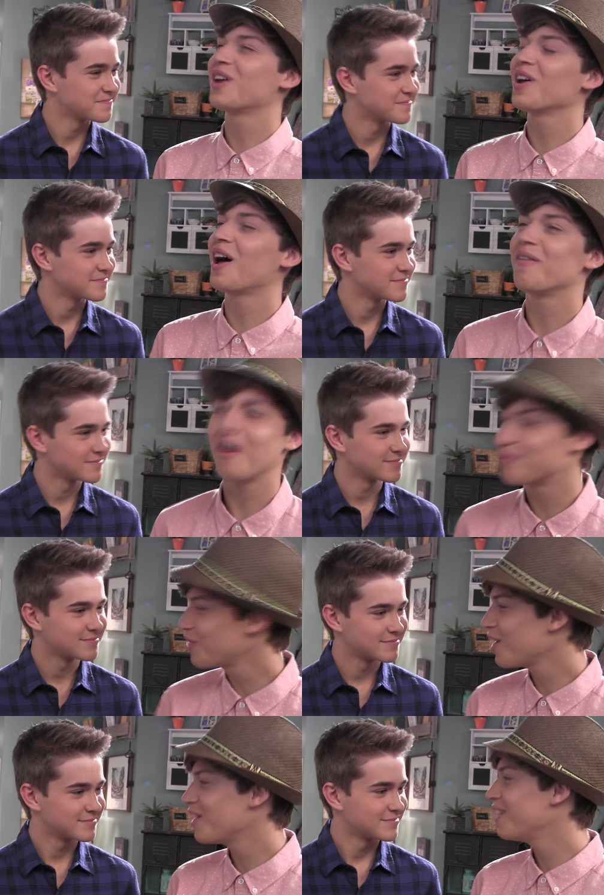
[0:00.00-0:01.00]
Speaker 1: I'm
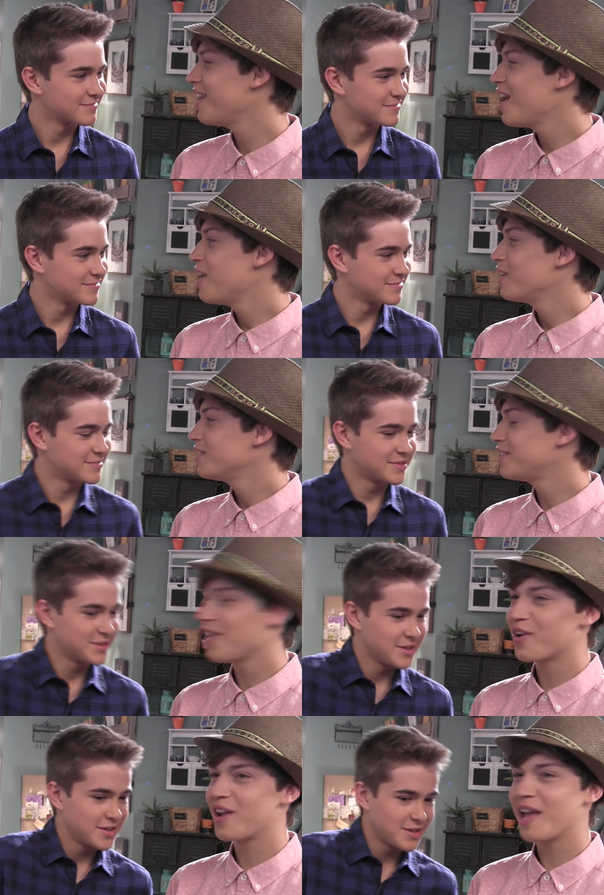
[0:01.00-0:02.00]
trying to
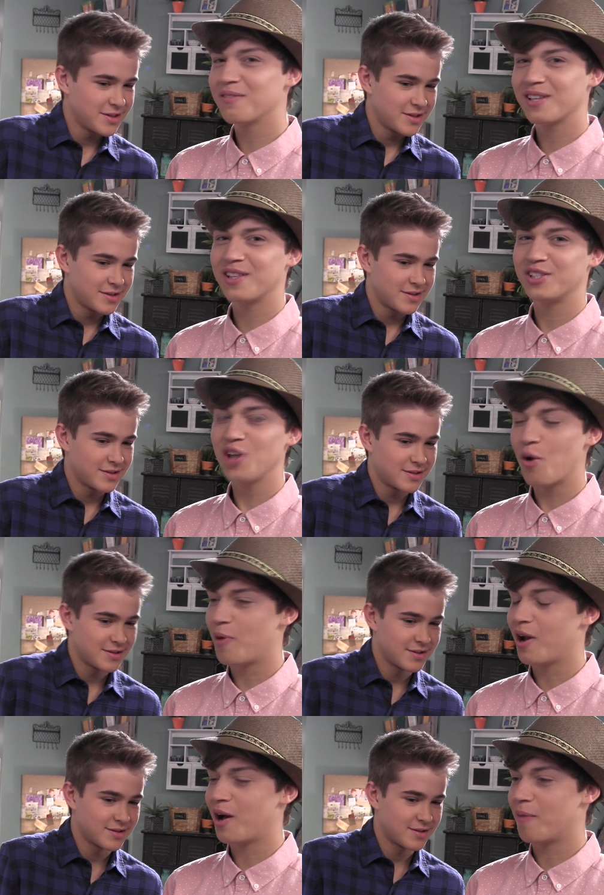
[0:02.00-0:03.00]
say their names in the show,
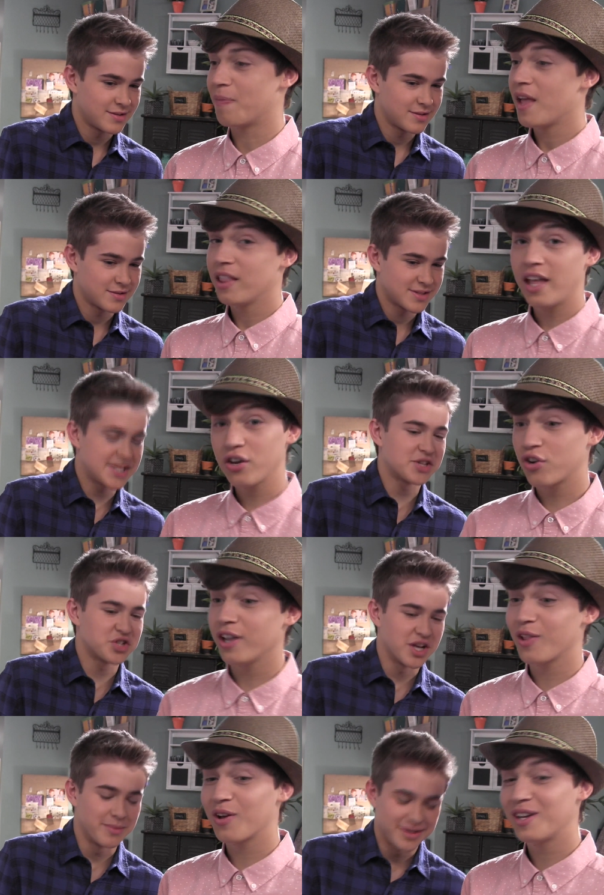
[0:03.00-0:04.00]
but um,
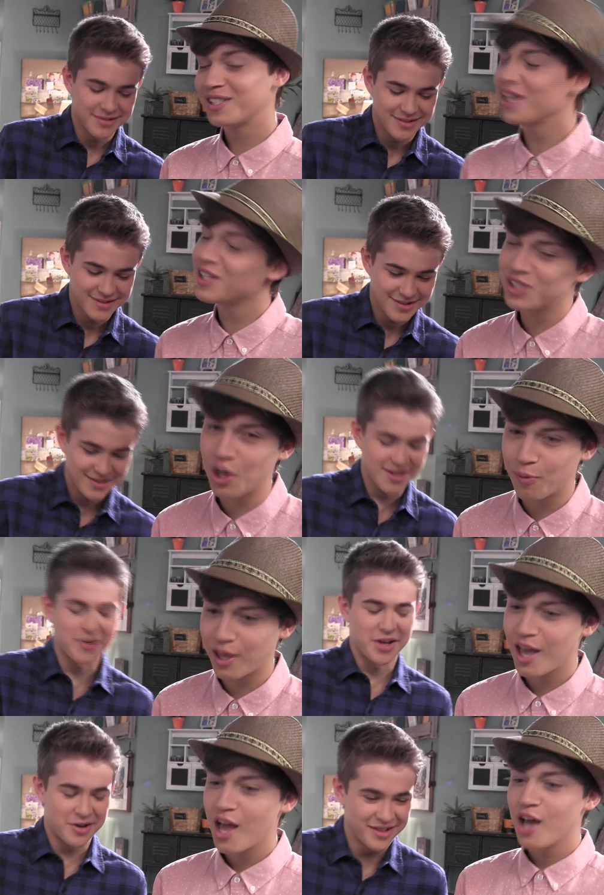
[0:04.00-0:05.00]
Landry, Sid and Shelby, Sid and Shelby,